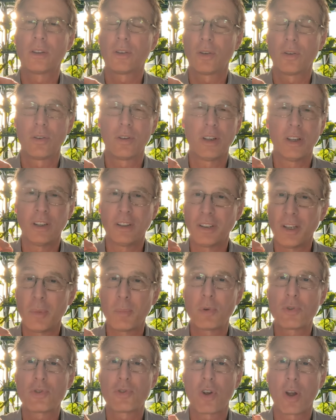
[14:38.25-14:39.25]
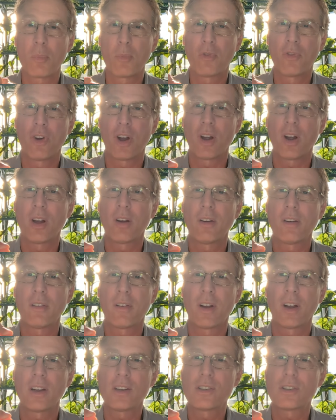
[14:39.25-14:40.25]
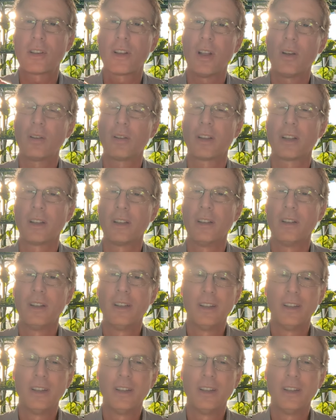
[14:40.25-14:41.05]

turn the temperature up very, very slowly.